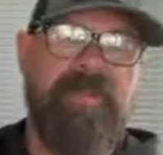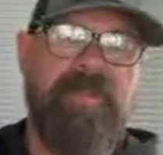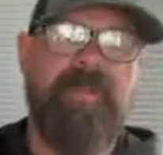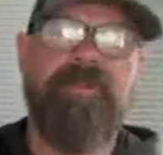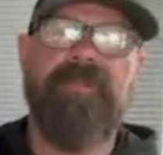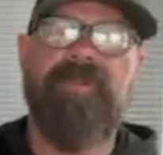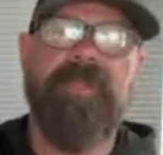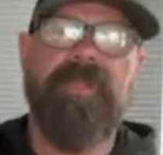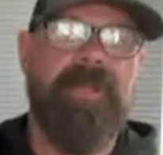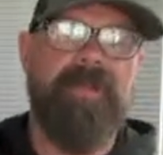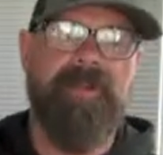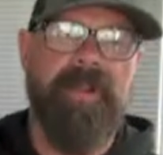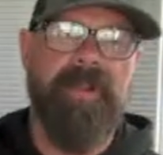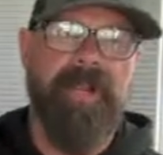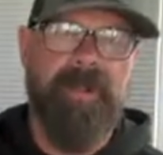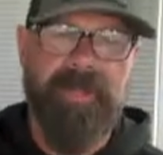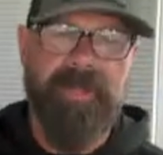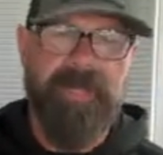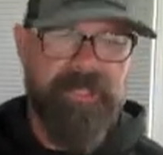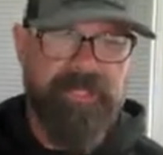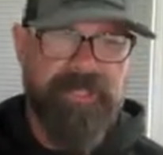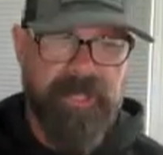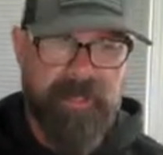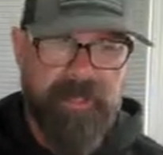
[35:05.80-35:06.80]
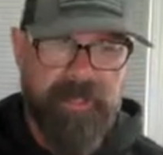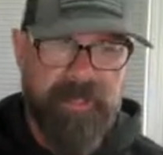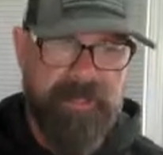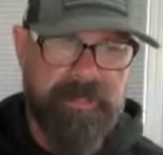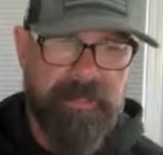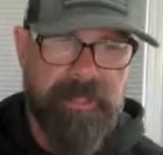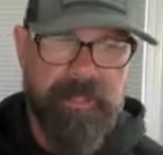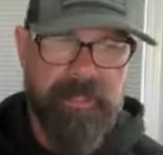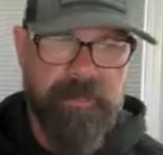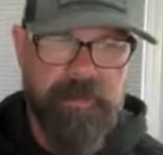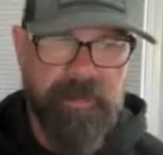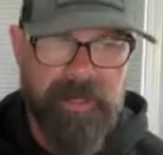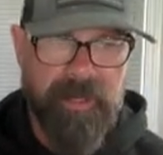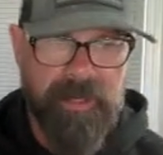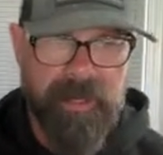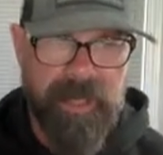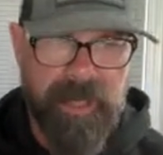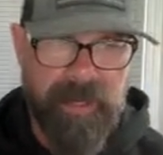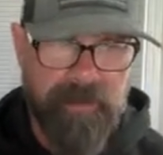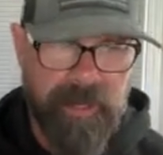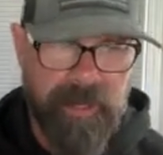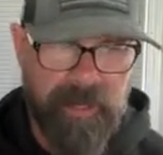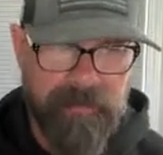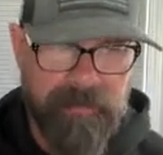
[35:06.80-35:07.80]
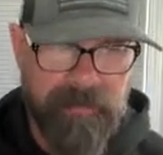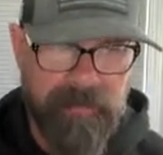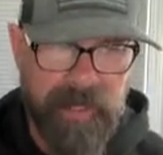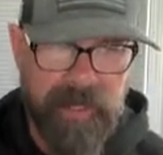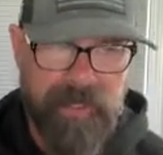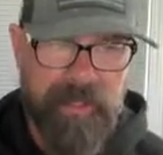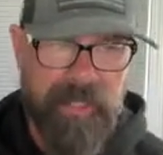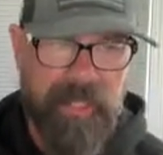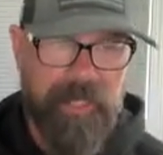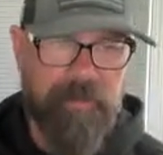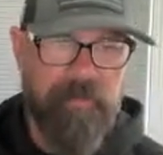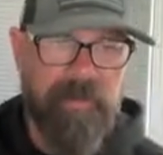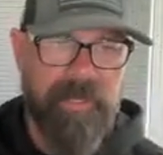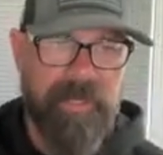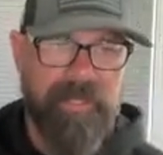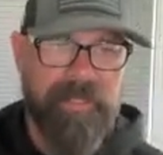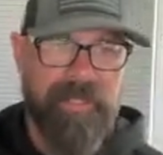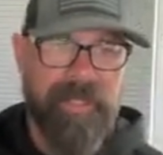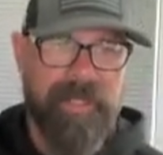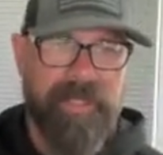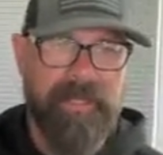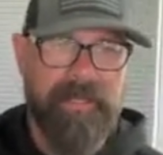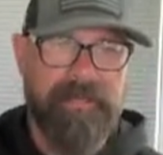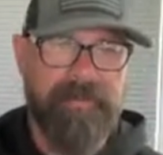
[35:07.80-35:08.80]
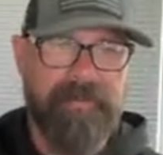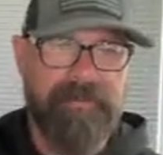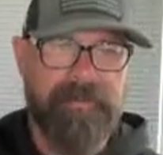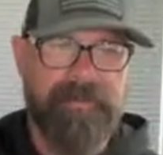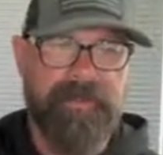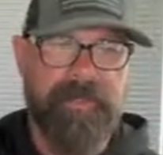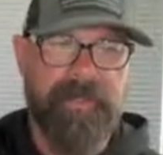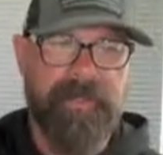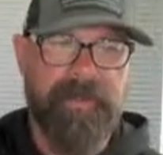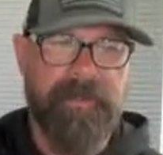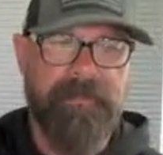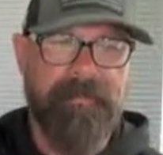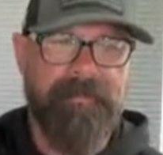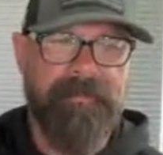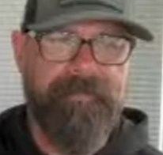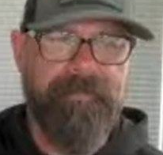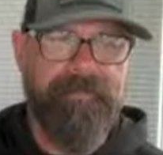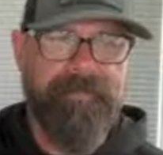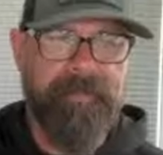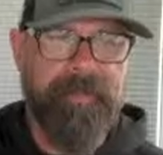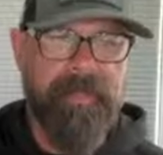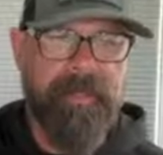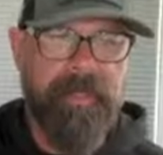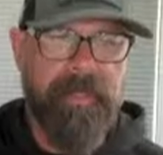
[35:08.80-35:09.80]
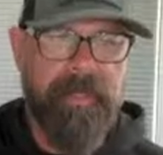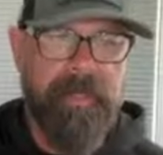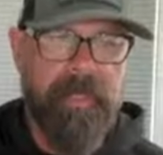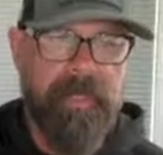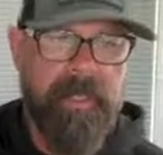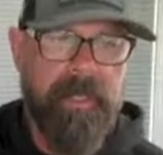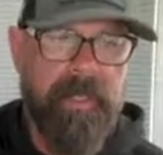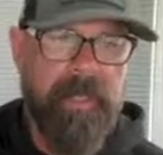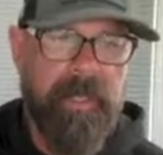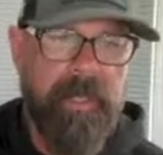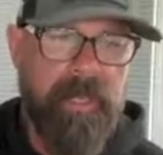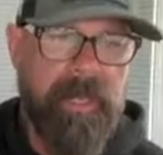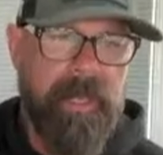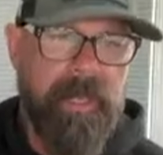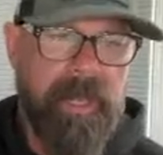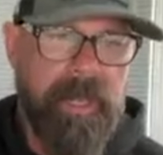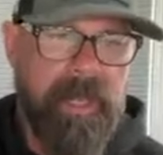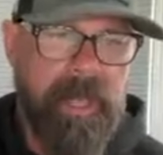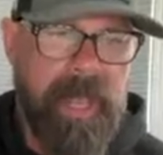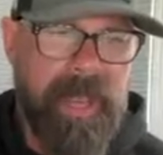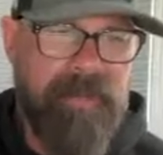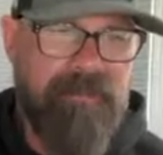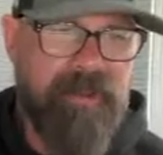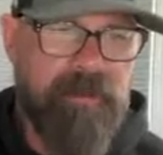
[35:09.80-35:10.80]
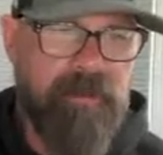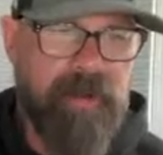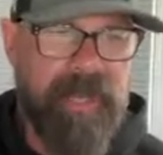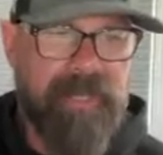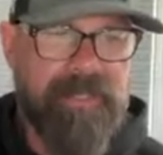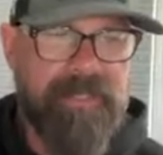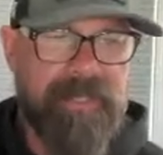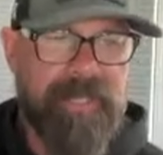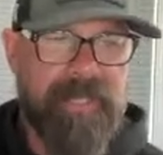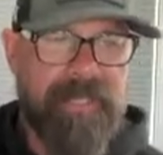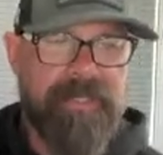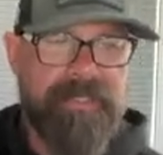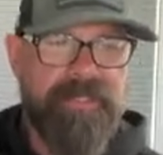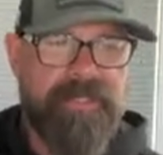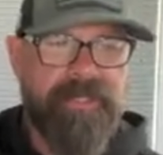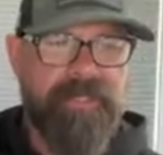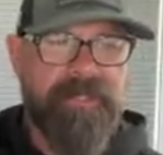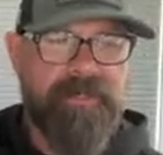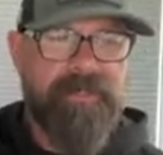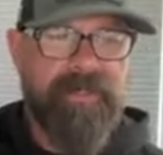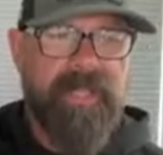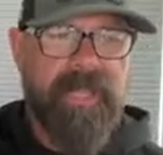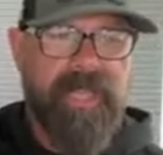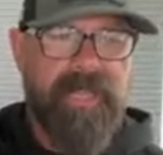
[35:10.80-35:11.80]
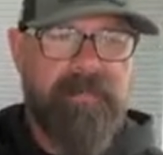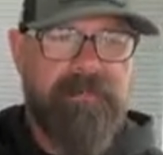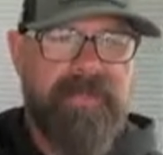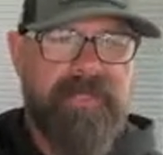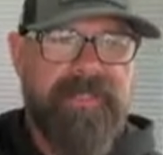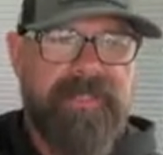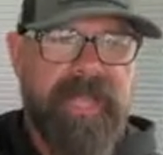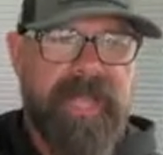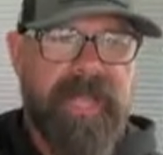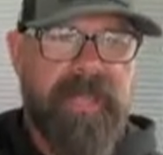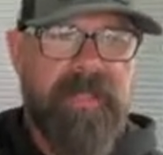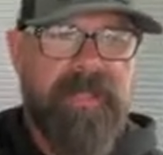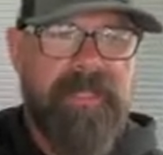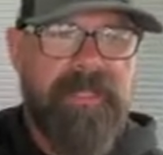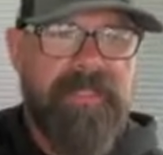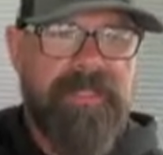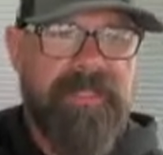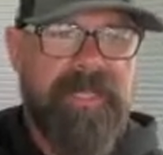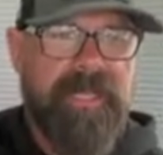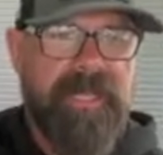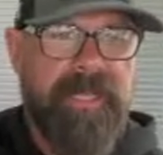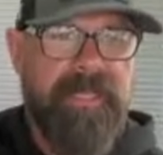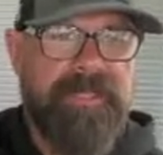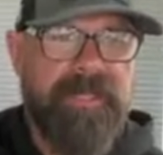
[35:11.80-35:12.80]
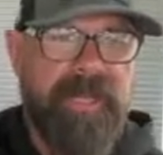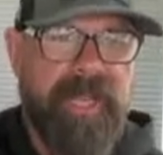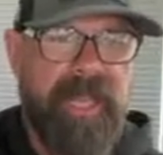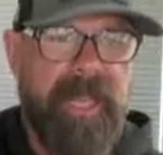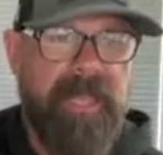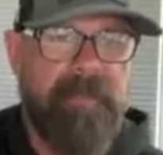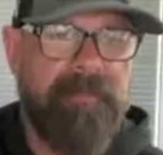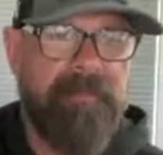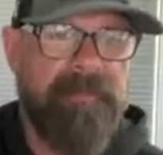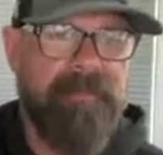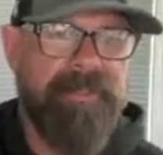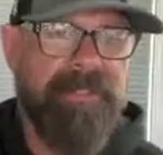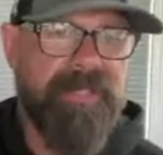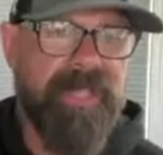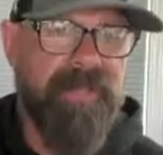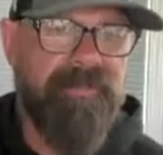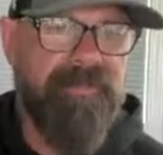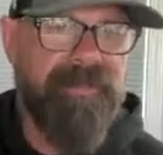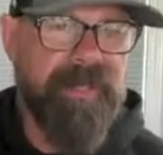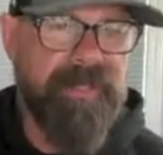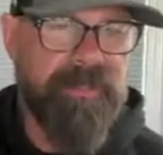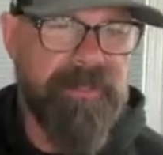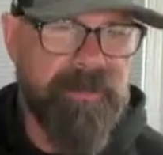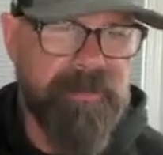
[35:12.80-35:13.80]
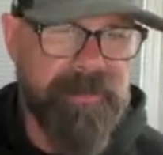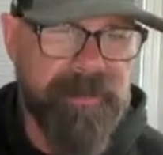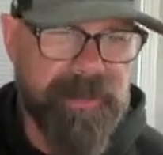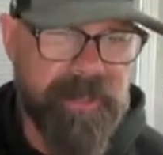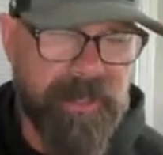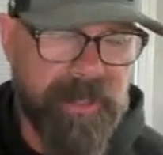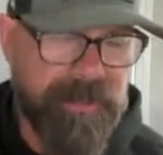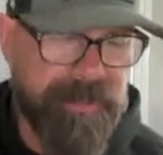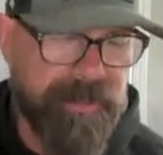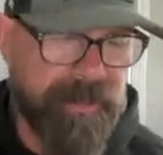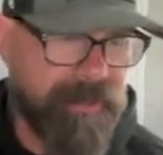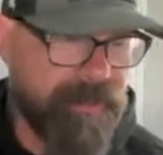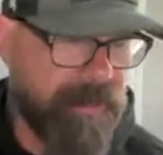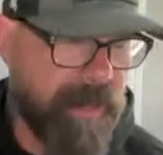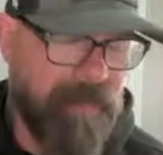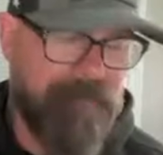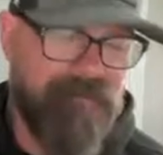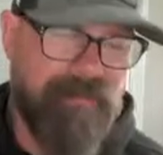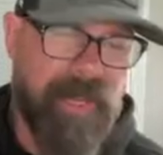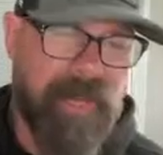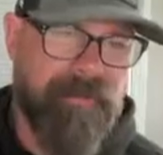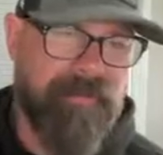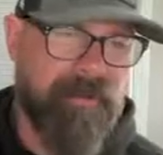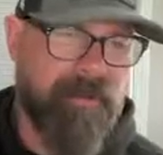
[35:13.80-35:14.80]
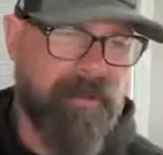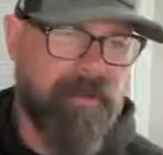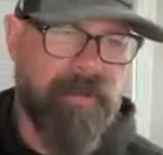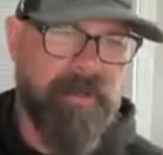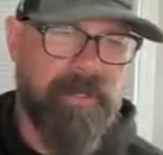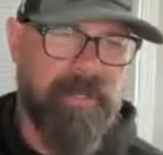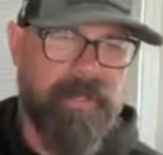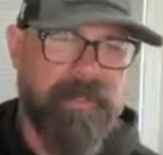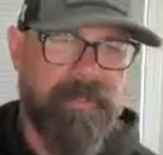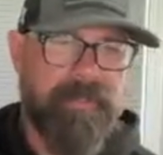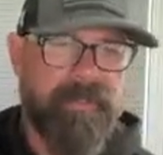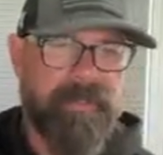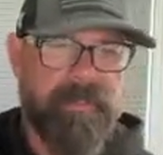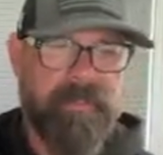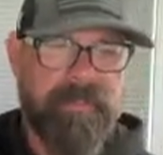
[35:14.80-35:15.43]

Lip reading: literary genius. Let's put it that way. I like what I like. So, Heavyweight says, "Do you like Metallica's latest album, 72 Seasons?" I've never heard it.